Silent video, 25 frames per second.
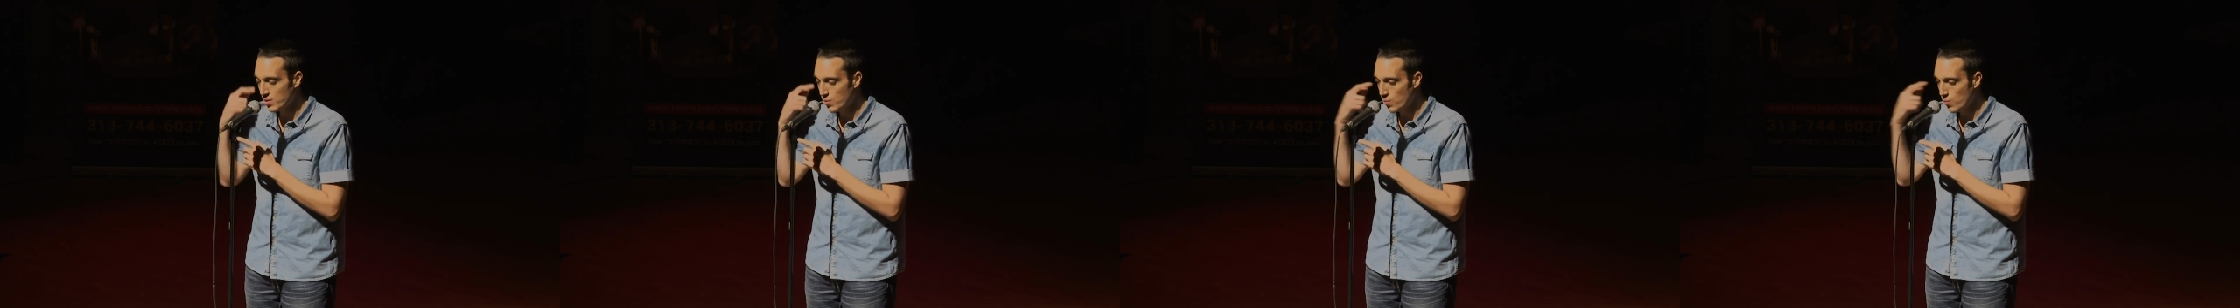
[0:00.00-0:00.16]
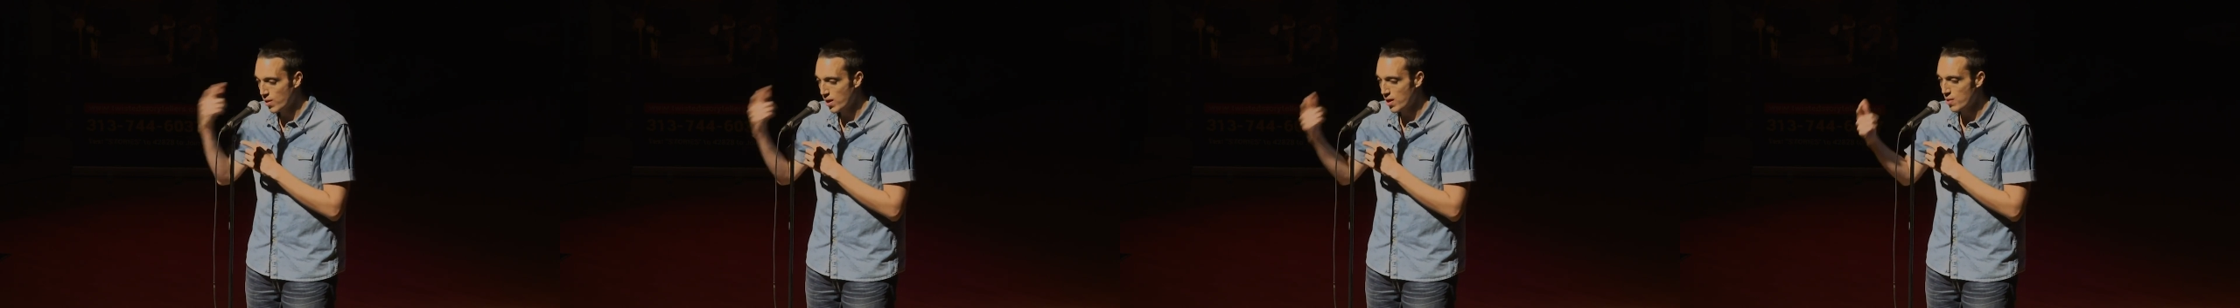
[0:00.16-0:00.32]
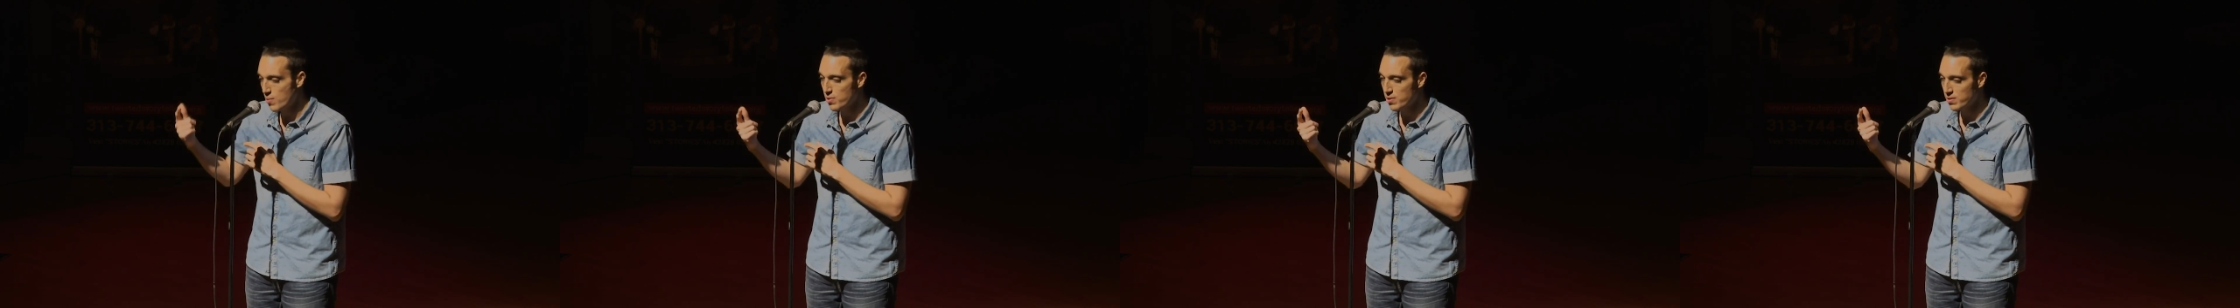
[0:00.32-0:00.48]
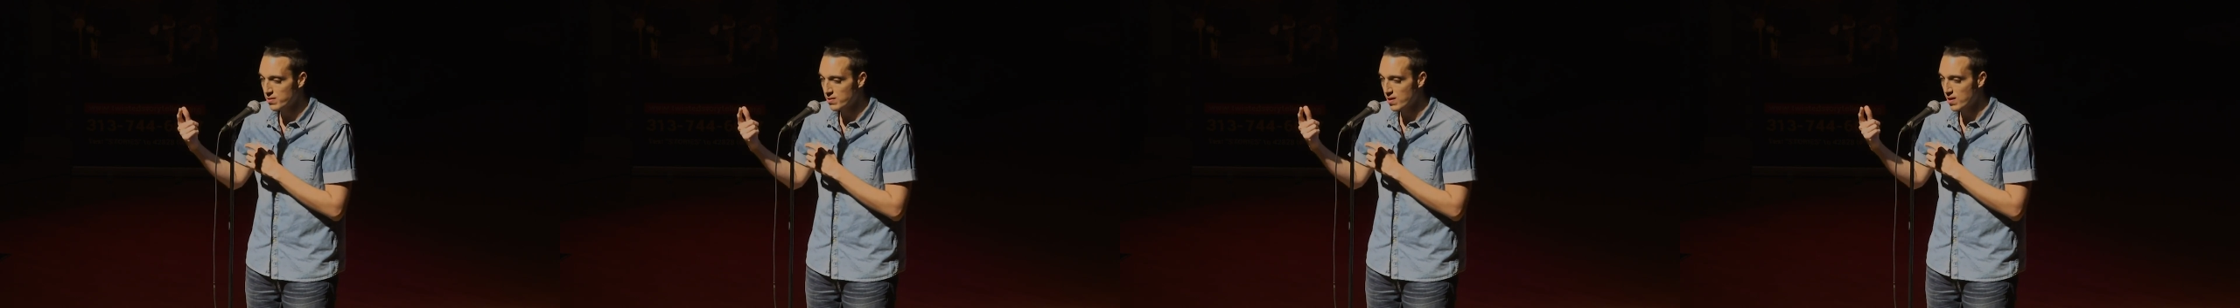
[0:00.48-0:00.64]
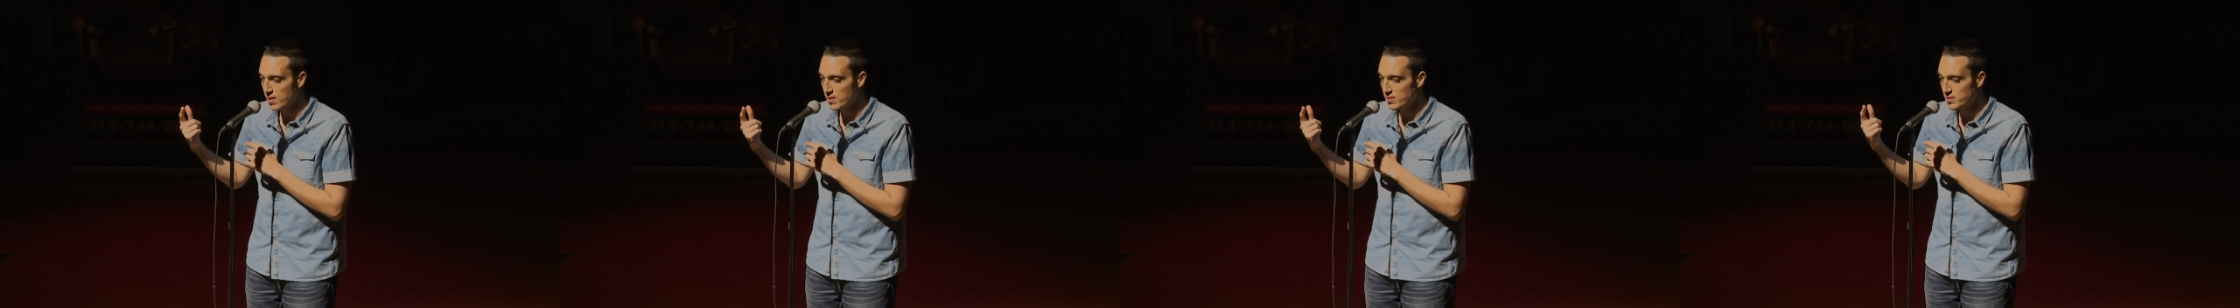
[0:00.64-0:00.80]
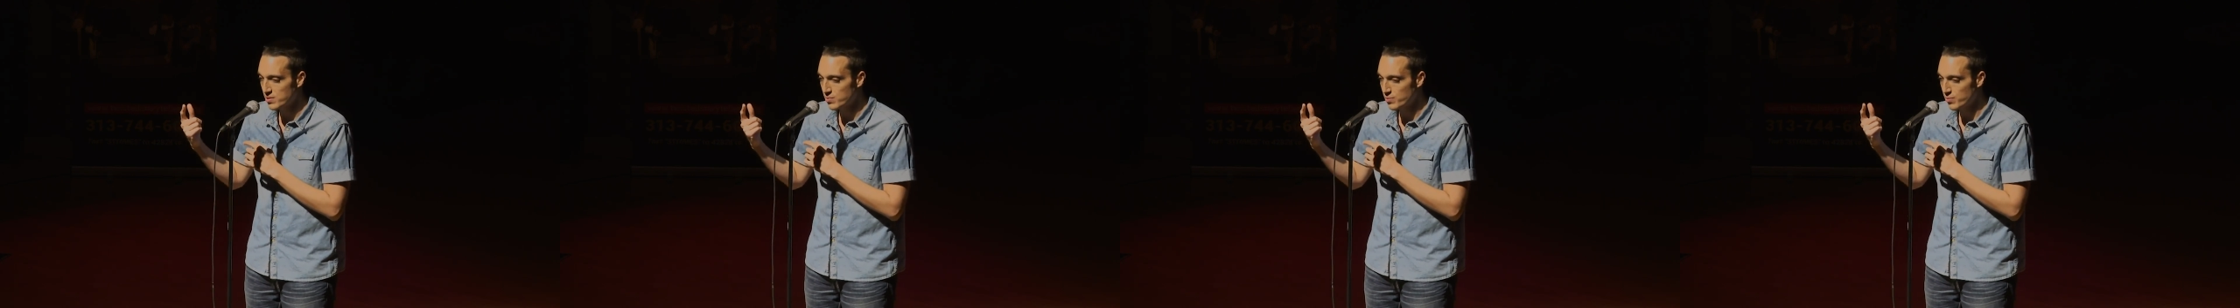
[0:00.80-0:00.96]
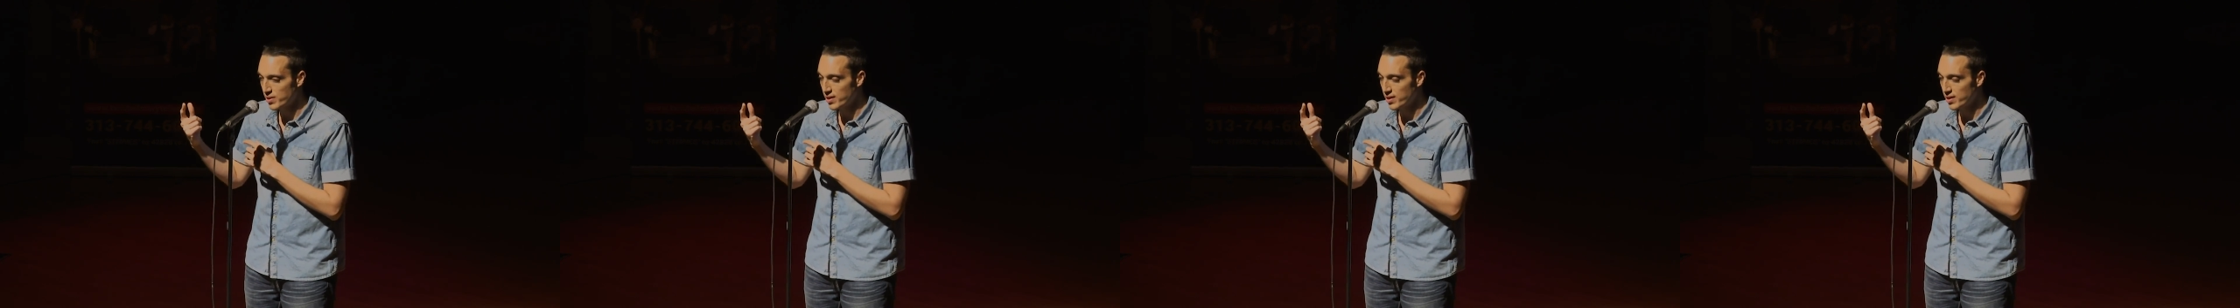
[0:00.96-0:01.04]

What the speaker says: the wherewithal to